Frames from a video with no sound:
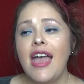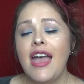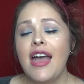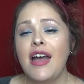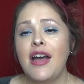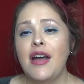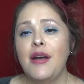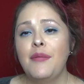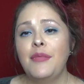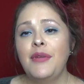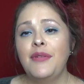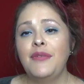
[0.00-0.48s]

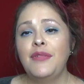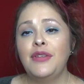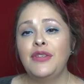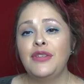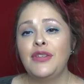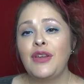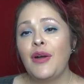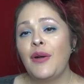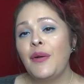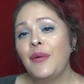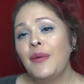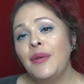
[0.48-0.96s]
If you
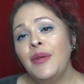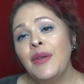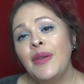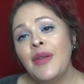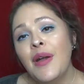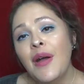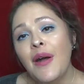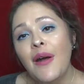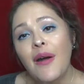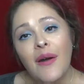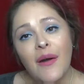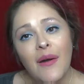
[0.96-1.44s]
don't
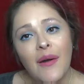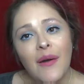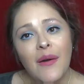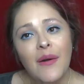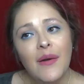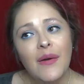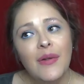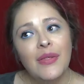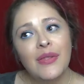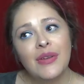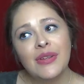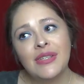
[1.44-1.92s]

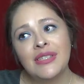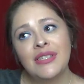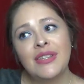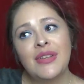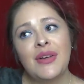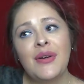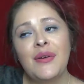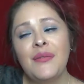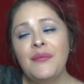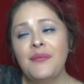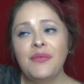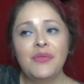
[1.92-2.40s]
know, there's
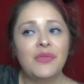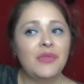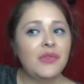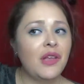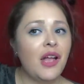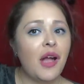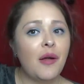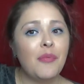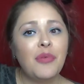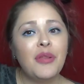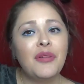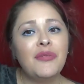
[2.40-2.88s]
a
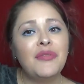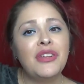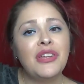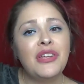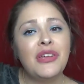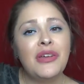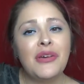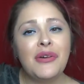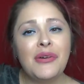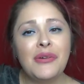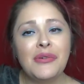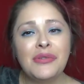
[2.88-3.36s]
couple of
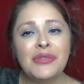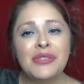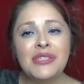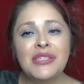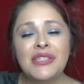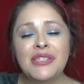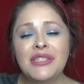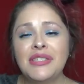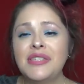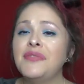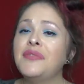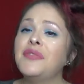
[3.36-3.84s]

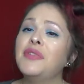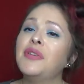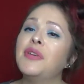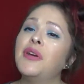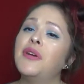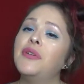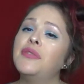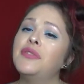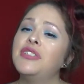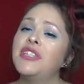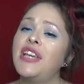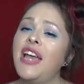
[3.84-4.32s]
videos, if you
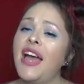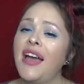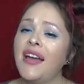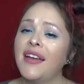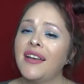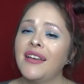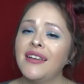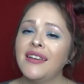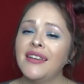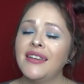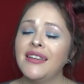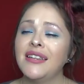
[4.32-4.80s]
go
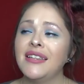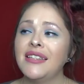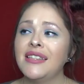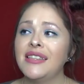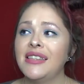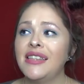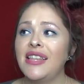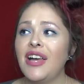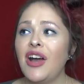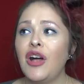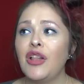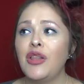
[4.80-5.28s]
check,
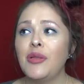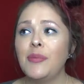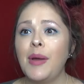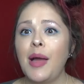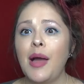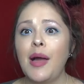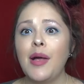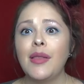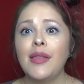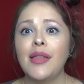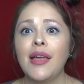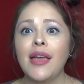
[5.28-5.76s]
all
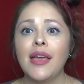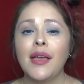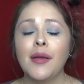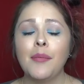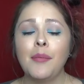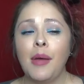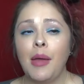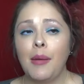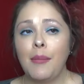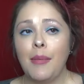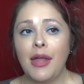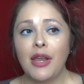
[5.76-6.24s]
about like
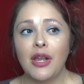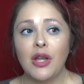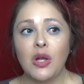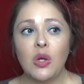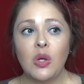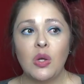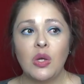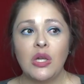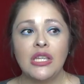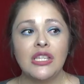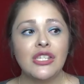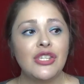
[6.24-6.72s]
my
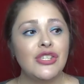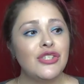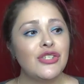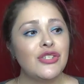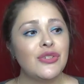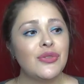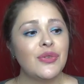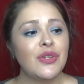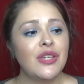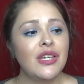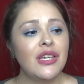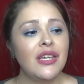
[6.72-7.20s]
medical
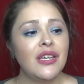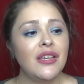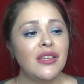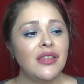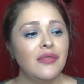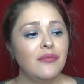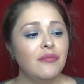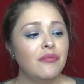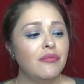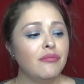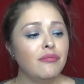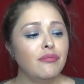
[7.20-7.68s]
history
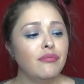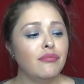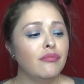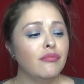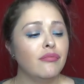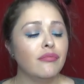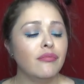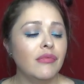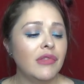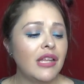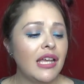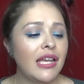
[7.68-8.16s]

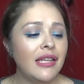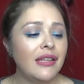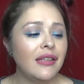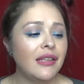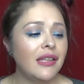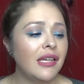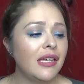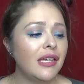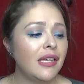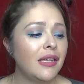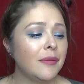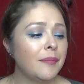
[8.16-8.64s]

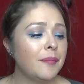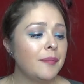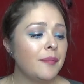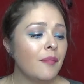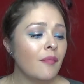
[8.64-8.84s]
lately